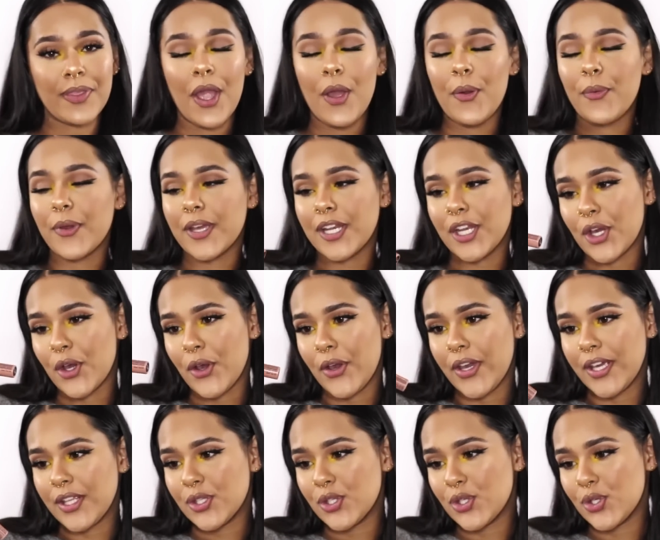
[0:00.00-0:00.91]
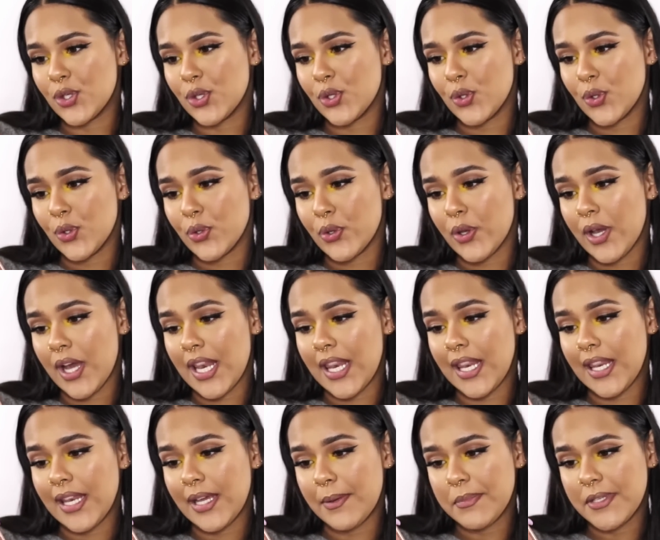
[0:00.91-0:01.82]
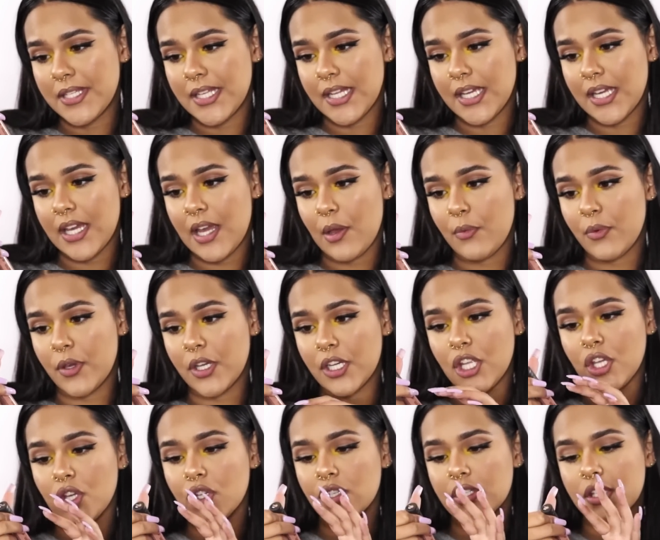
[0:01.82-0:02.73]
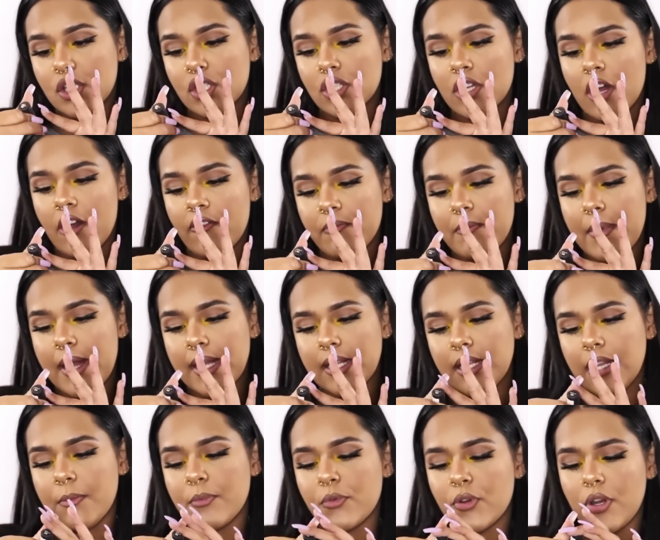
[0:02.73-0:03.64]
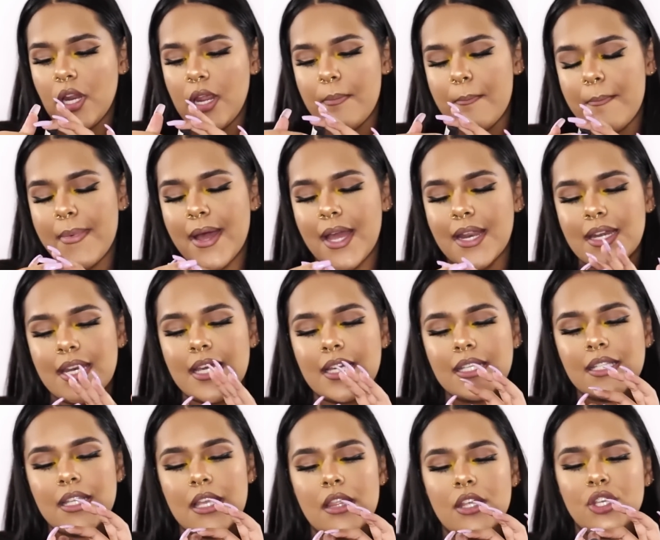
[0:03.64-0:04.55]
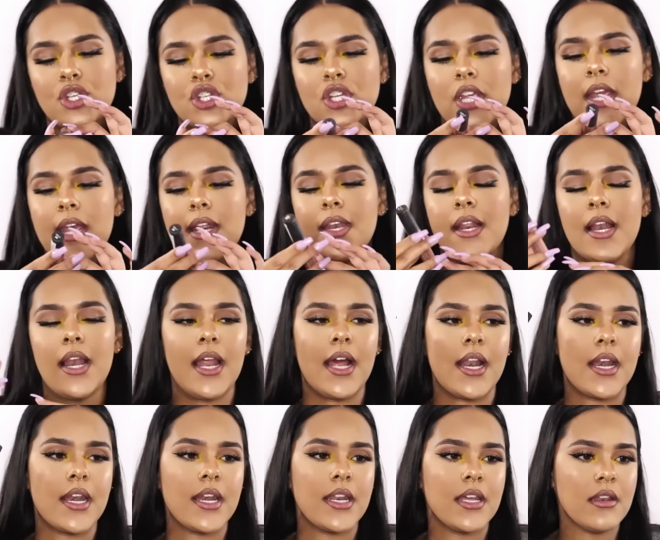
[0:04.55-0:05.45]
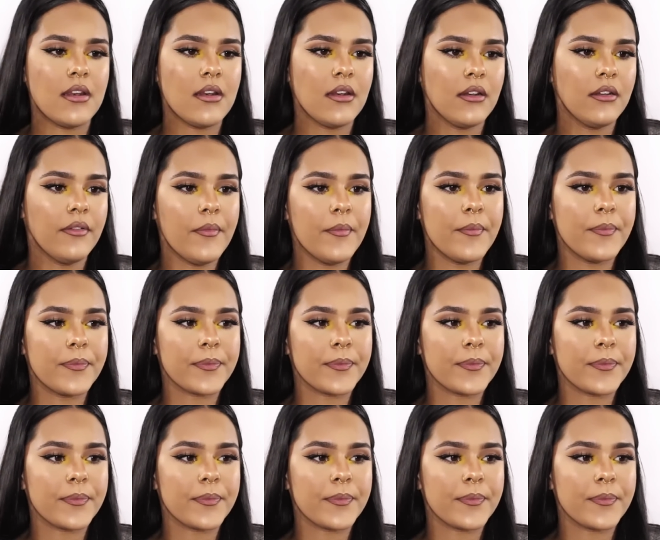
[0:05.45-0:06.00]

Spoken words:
I'm going to go into lipstick. I'm going to use the Soft Matte Lip Cream by NYX in the shade London.